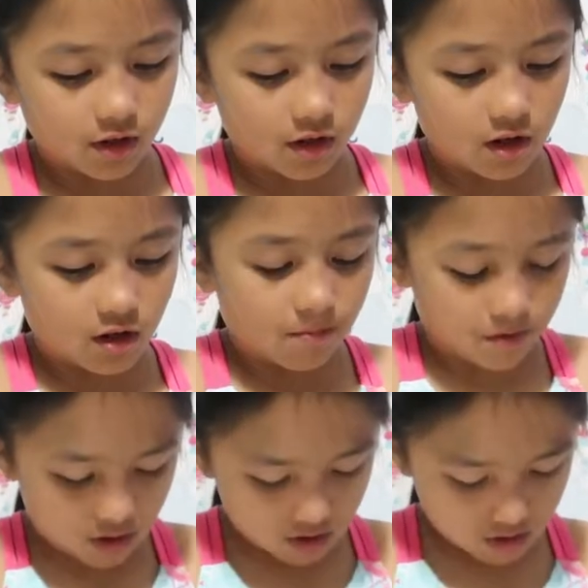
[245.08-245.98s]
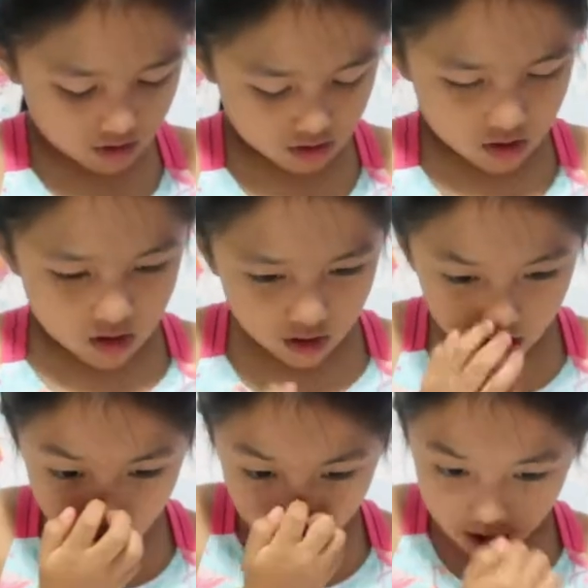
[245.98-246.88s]
I think, but
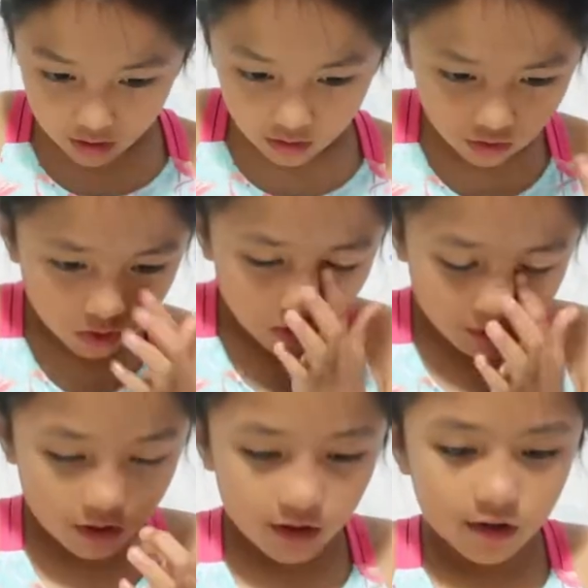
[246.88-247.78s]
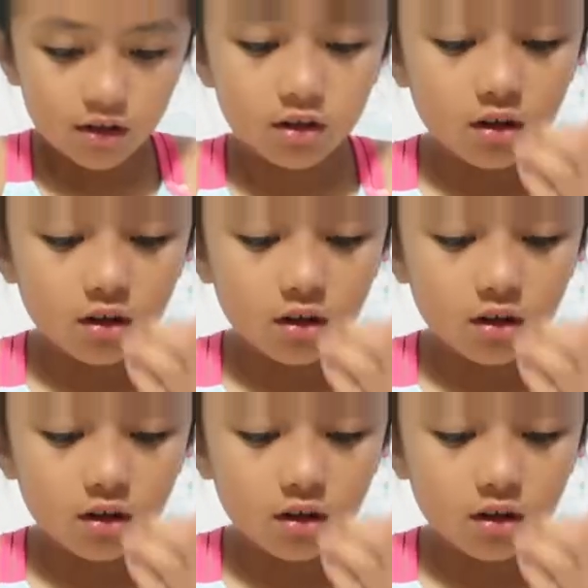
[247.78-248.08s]
yeah. So here's